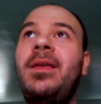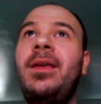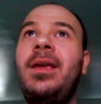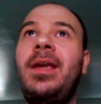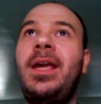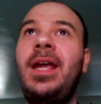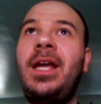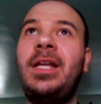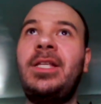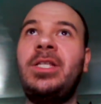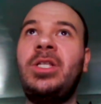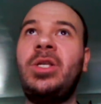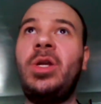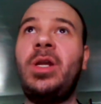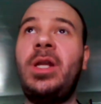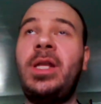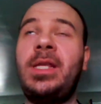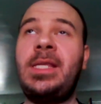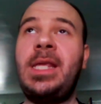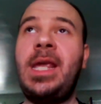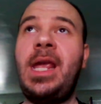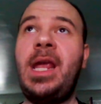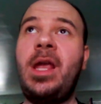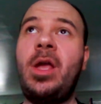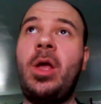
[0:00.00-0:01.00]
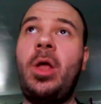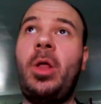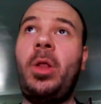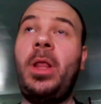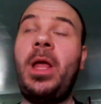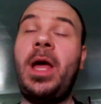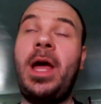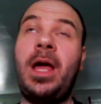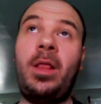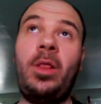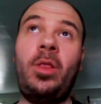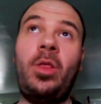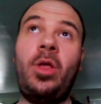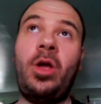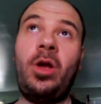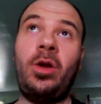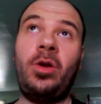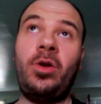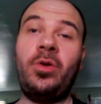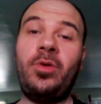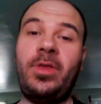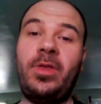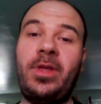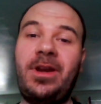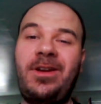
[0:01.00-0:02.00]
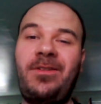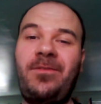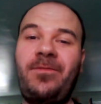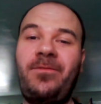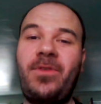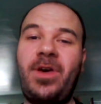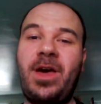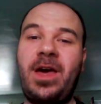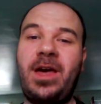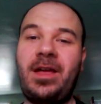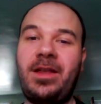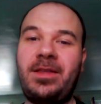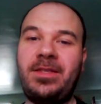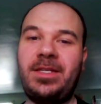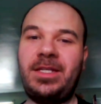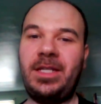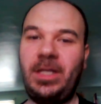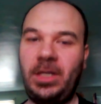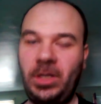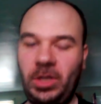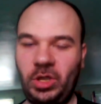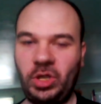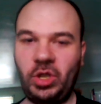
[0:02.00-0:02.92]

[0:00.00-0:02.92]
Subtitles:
it's gonna take a lot longer than I thought.